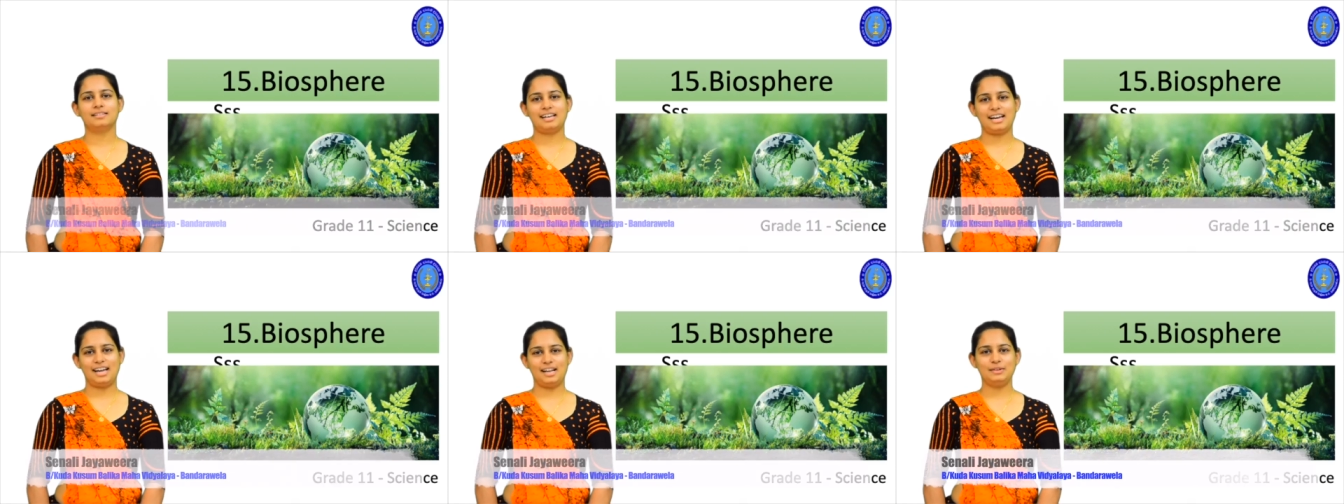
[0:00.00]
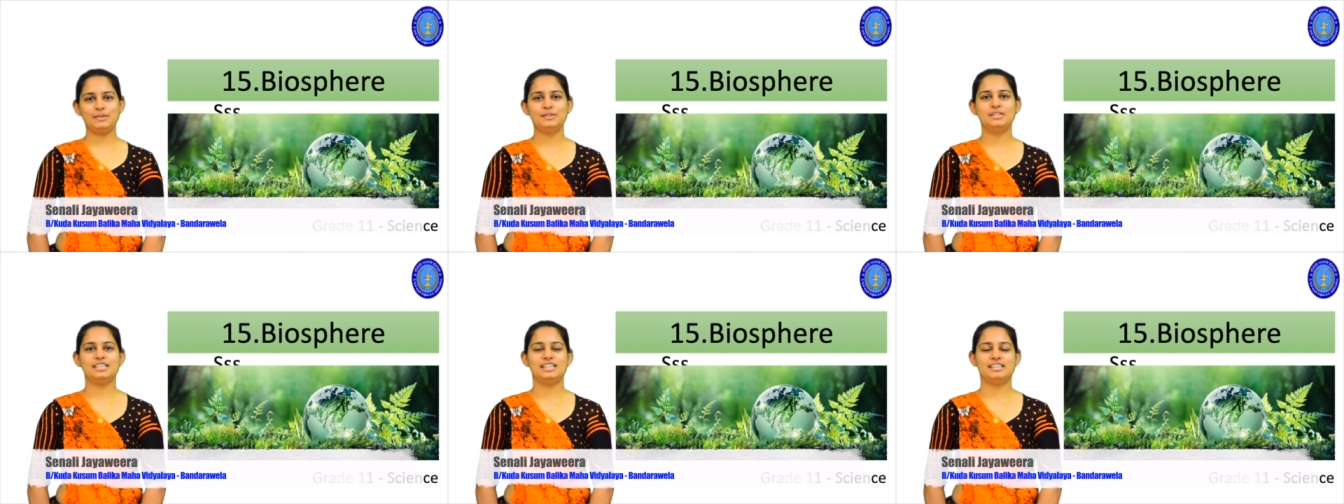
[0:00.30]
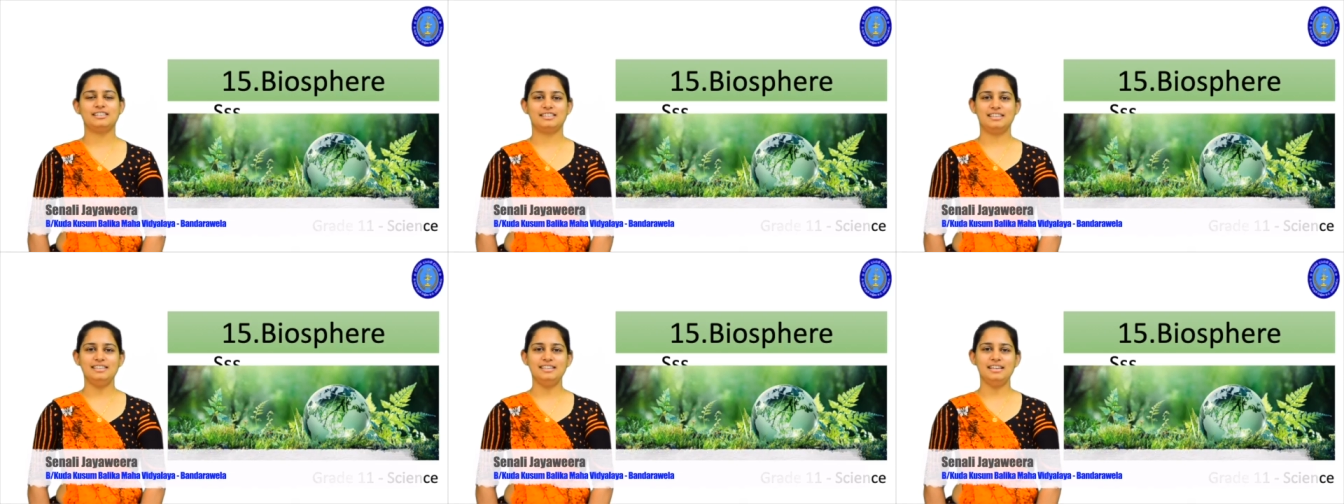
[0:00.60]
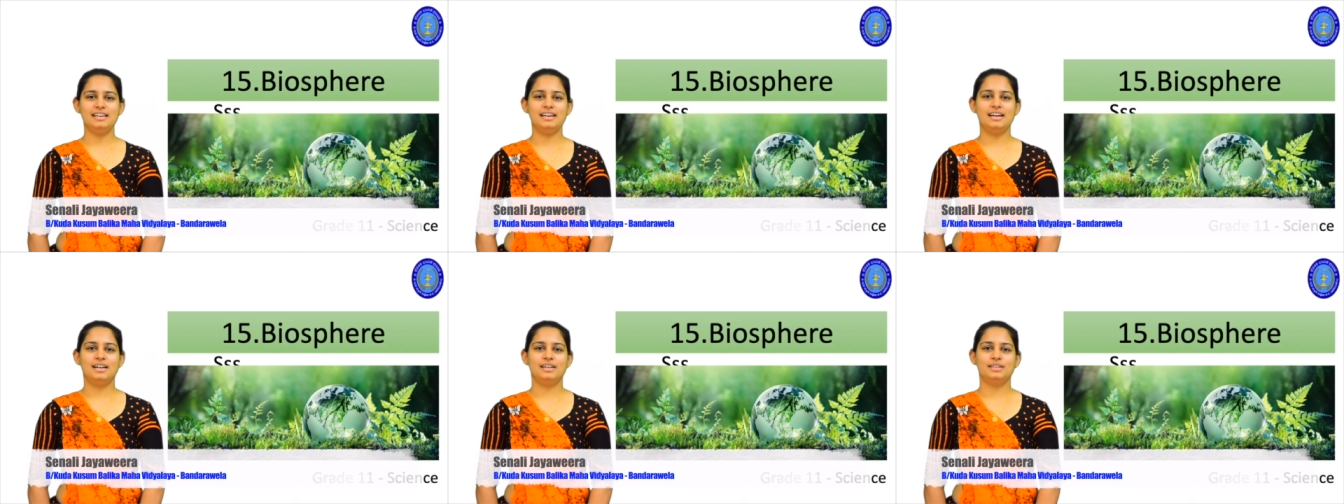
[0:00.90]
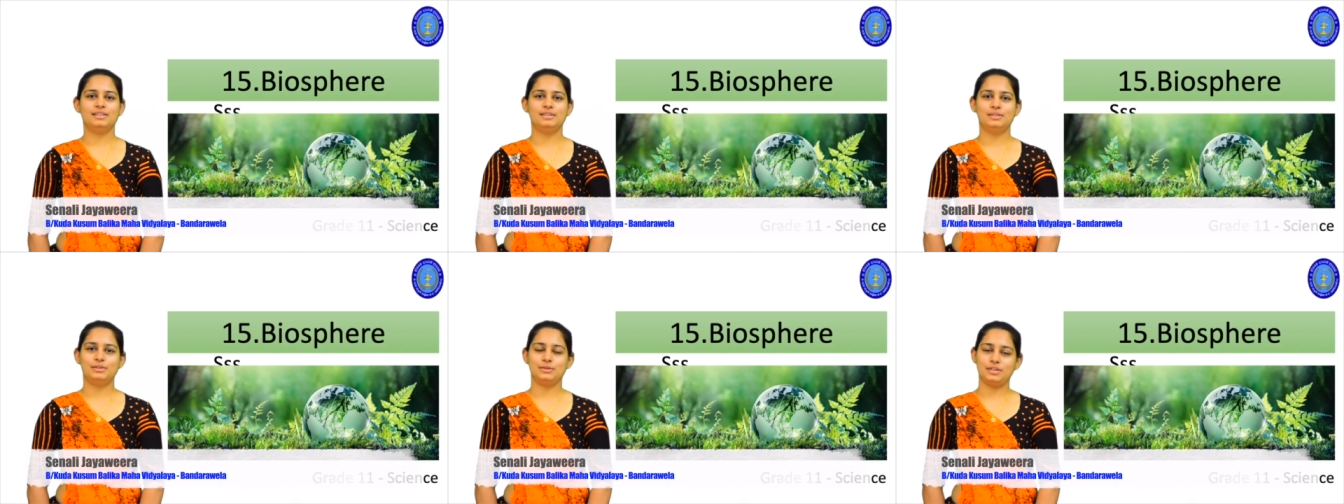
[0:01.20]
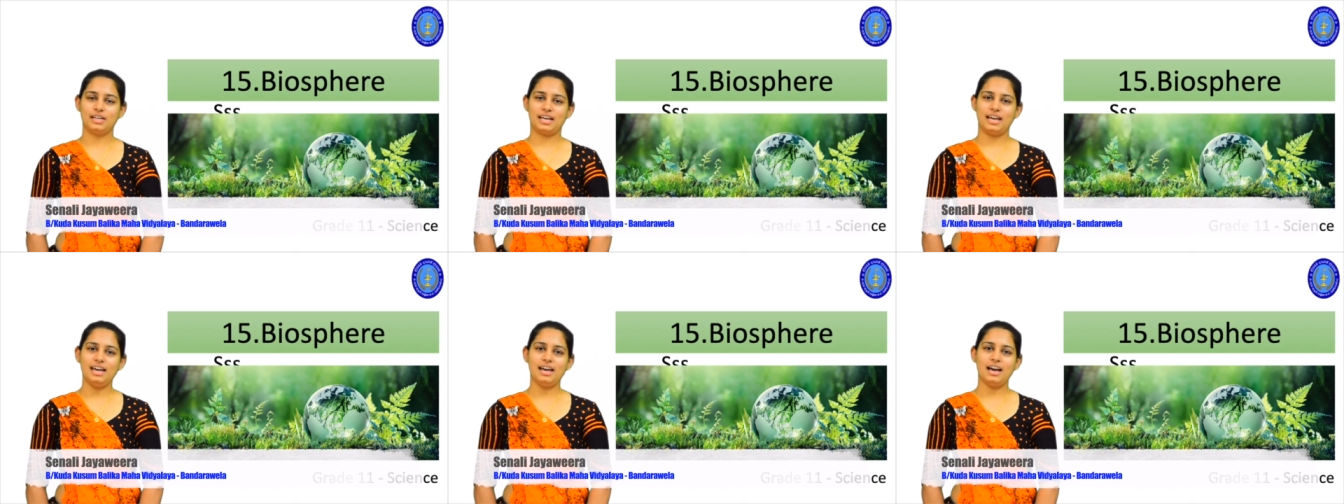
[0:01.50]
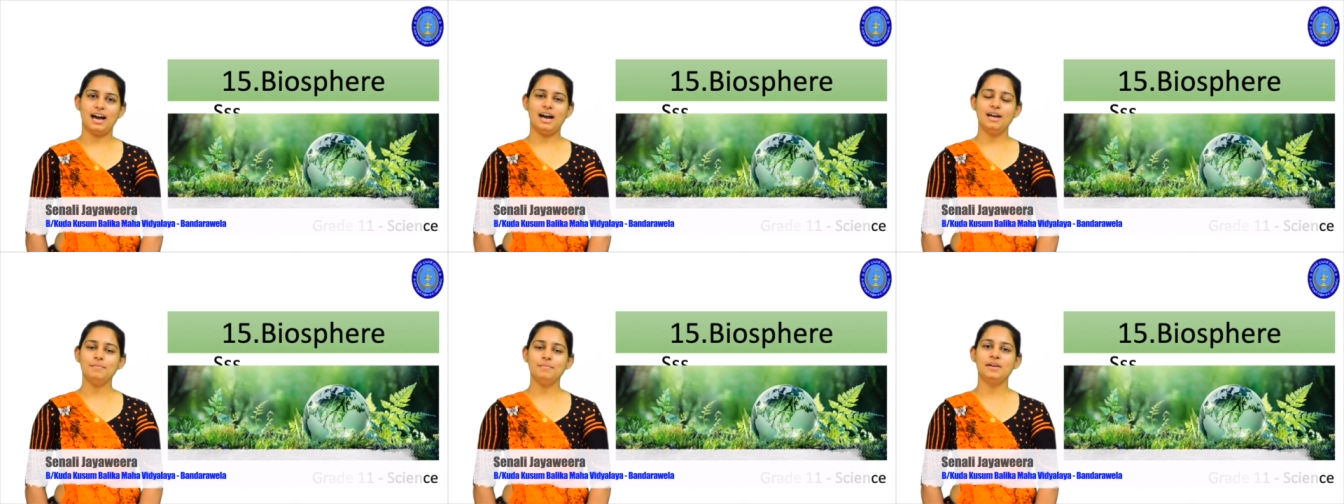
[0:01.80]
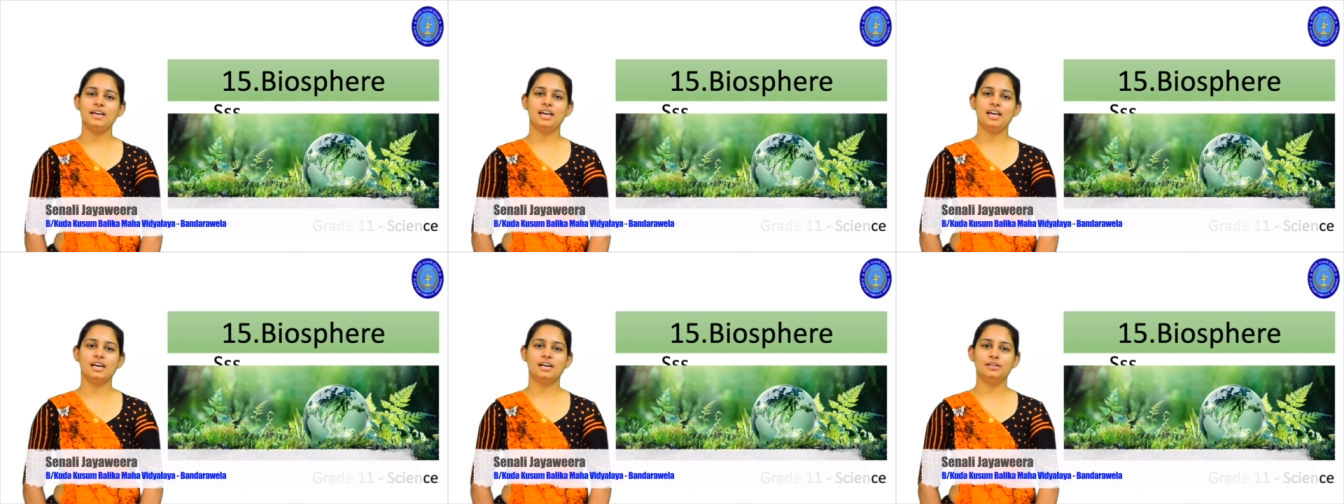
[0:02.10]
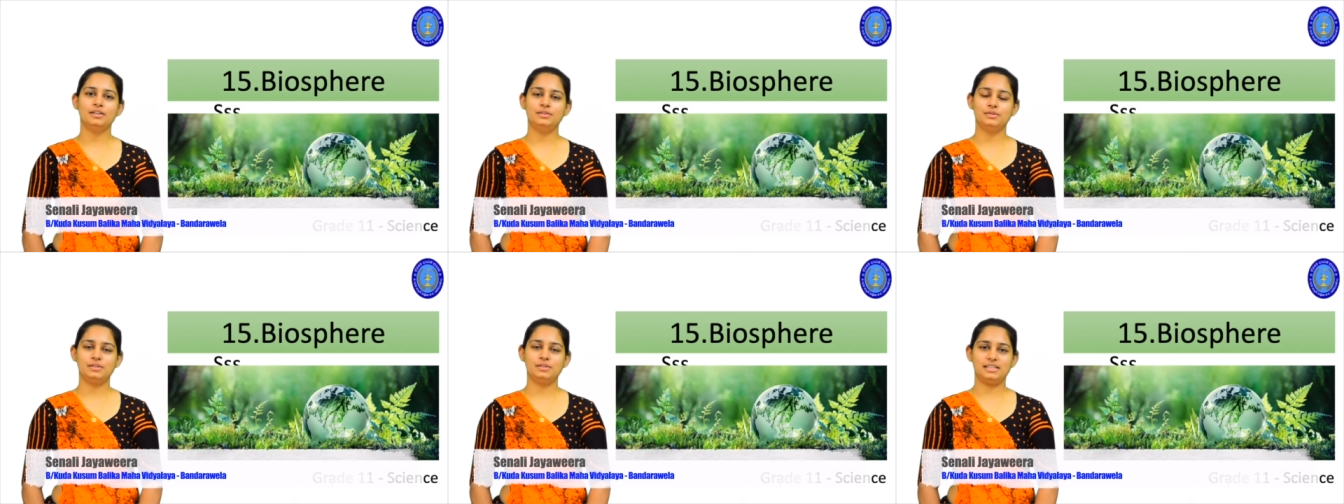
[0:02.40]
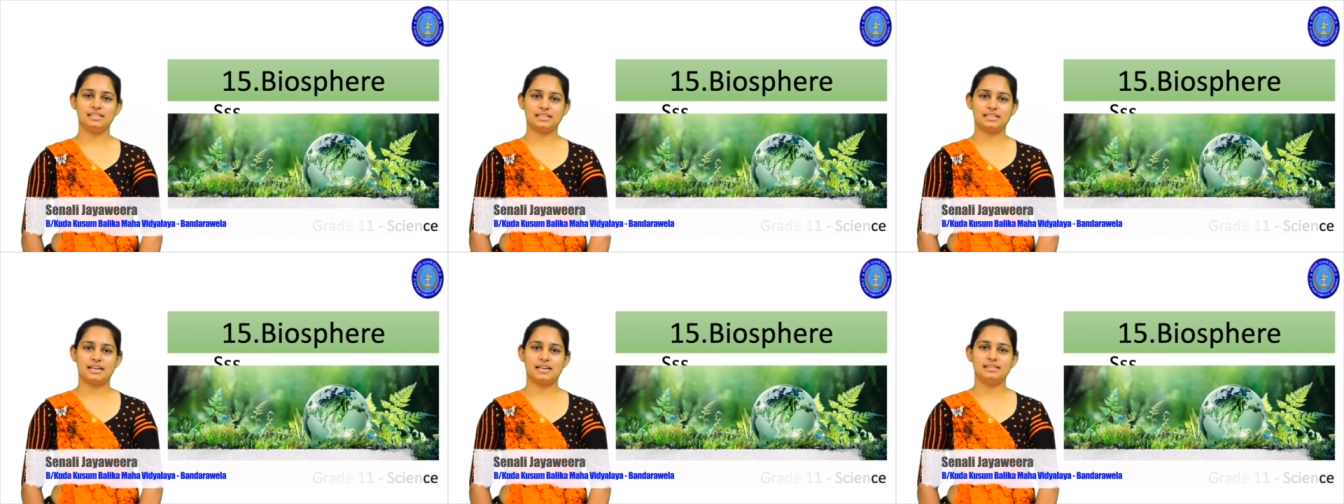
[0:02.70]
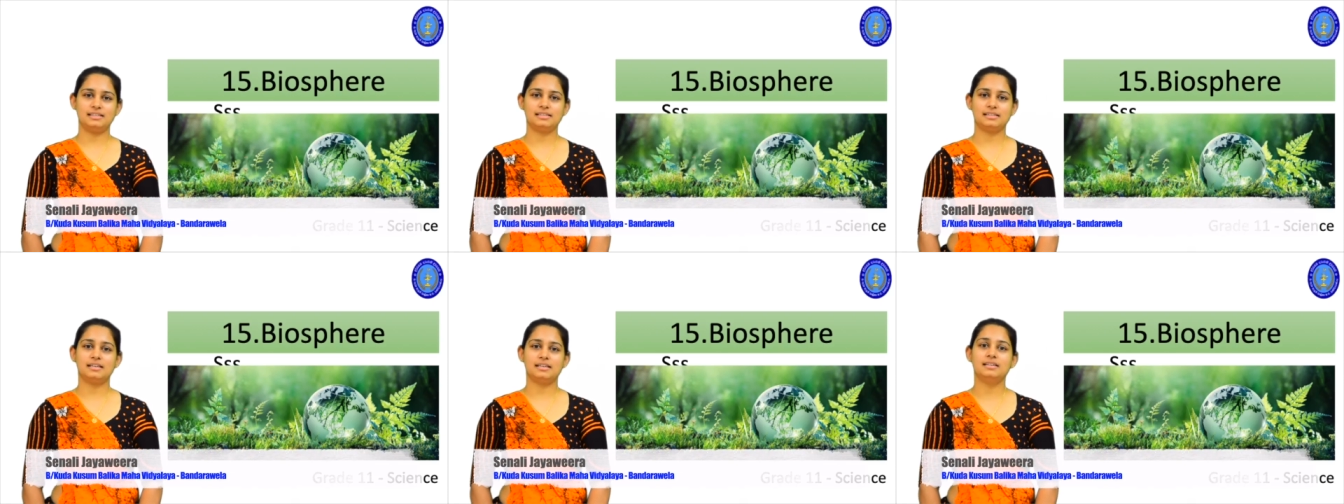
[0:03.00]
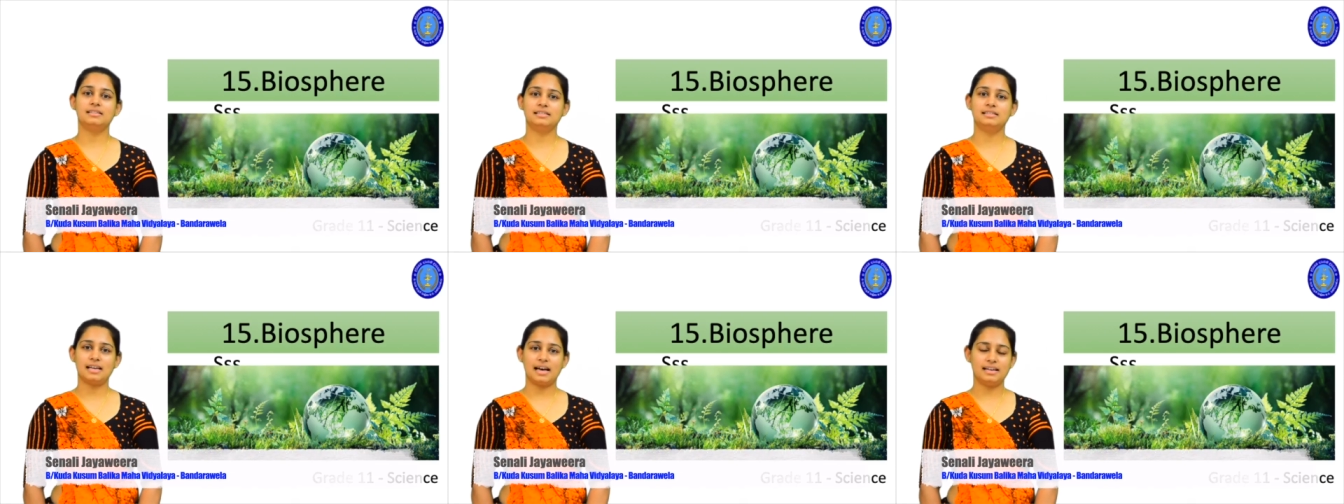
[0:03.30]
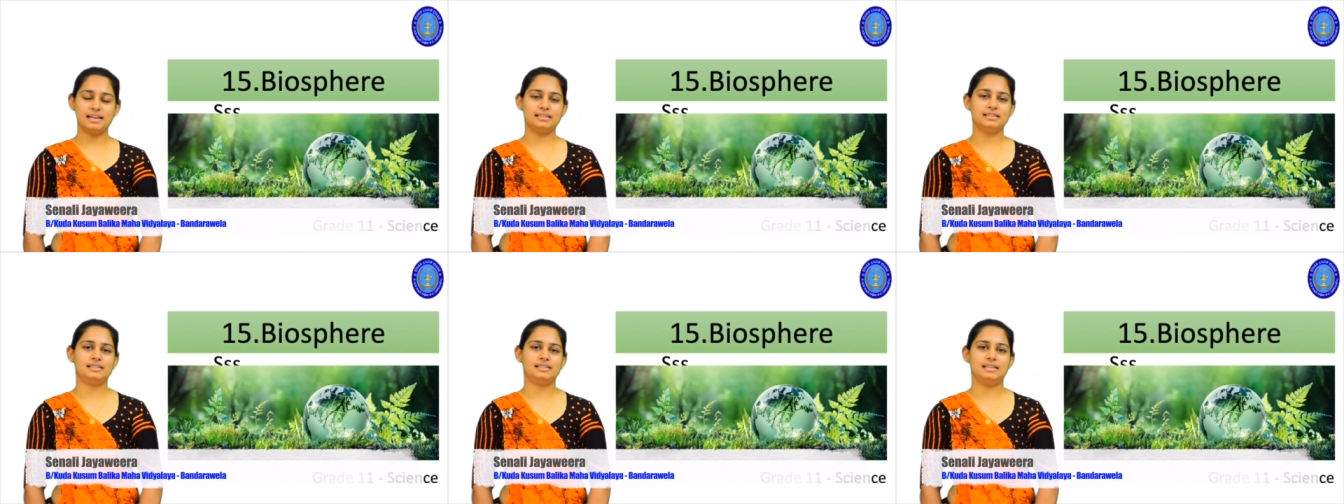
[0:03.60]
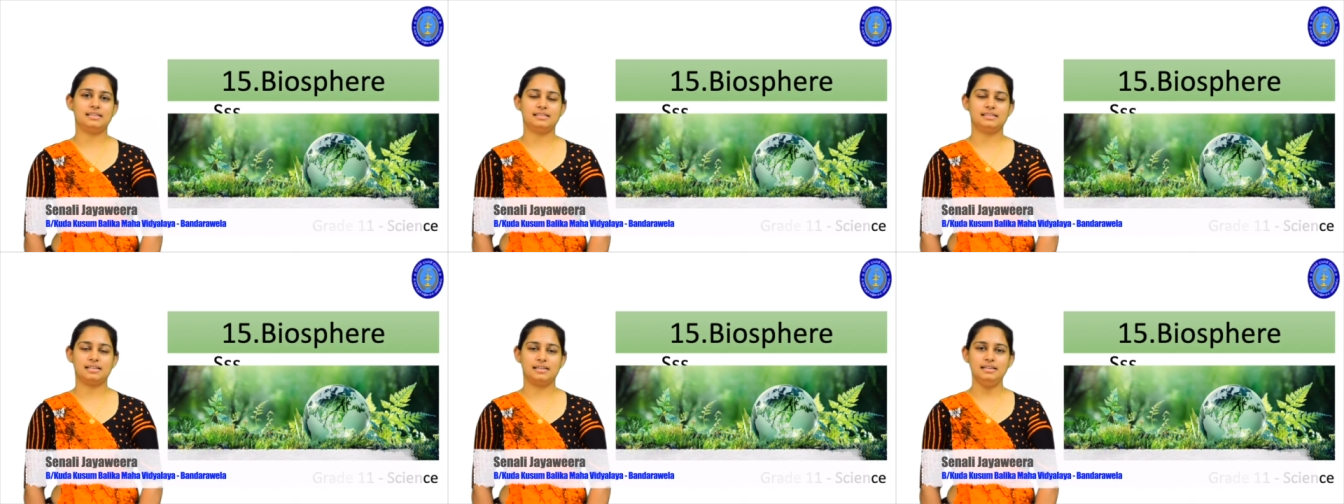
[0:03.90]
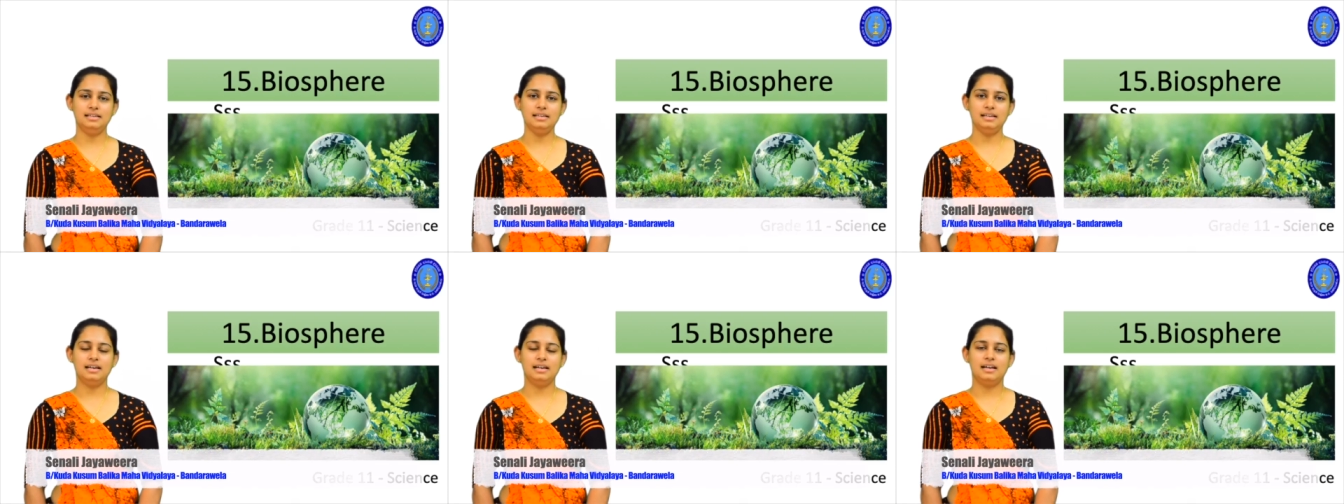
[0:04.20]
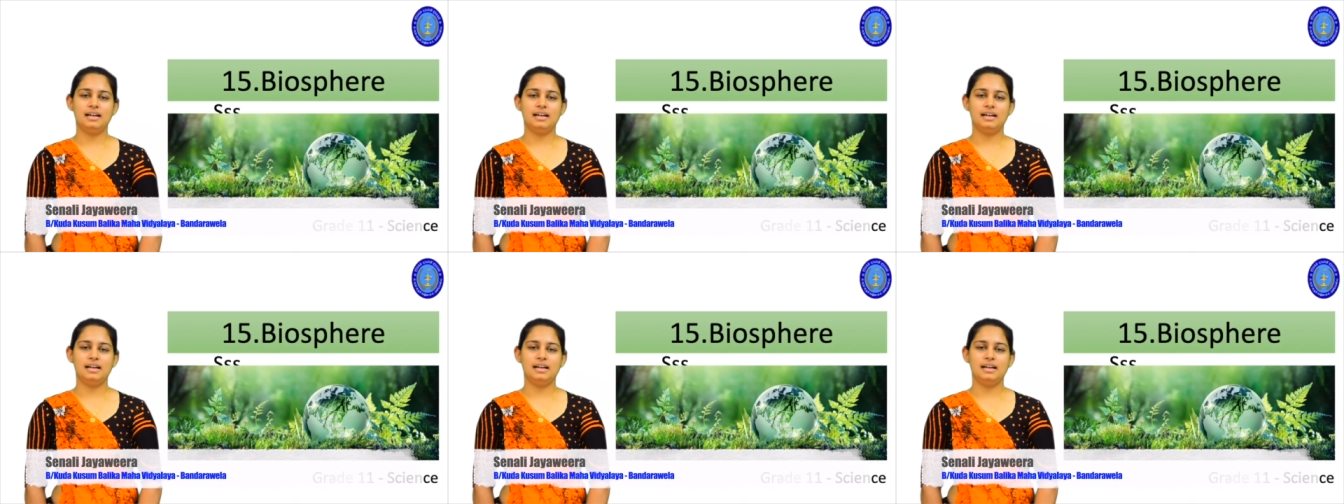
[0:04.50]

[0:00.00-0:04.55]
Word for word: Hello children, today I am here to discuss a science lesson